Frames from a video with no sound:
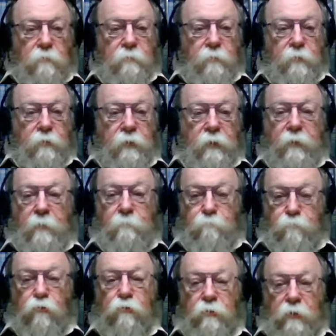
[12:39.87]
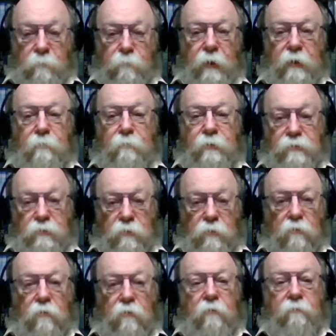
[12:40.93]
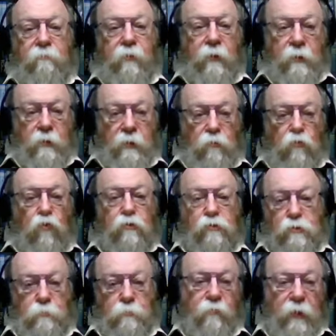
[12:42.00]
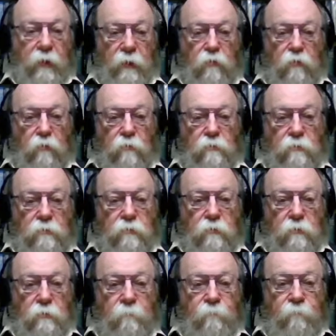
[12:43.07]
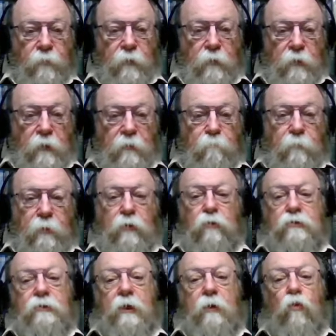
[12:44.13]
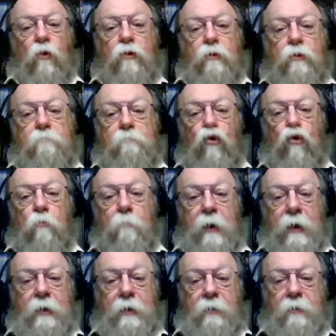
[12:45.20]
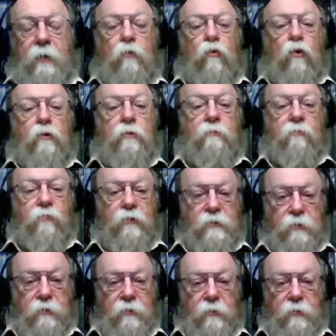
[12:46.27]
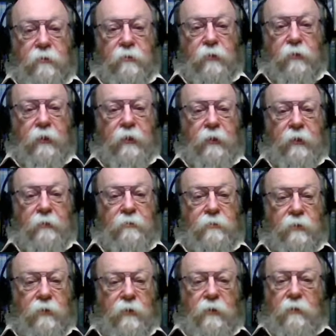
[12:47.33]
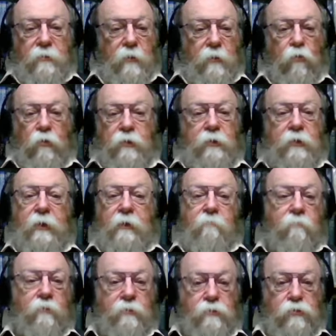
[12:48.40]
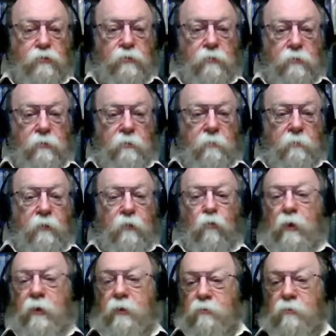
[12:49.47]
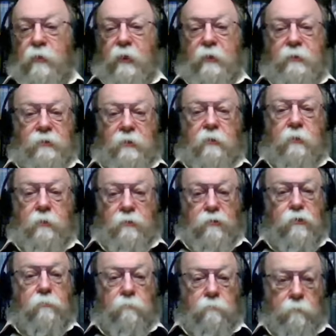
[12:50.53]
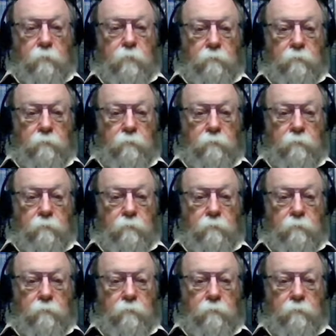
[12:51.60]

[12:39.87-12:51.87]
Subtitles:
Okay, they burned their babies alive in worship of their gods because they wanted more money. They wanted fertility in the land. They wanted to get rich. And the way to do that is kill your children.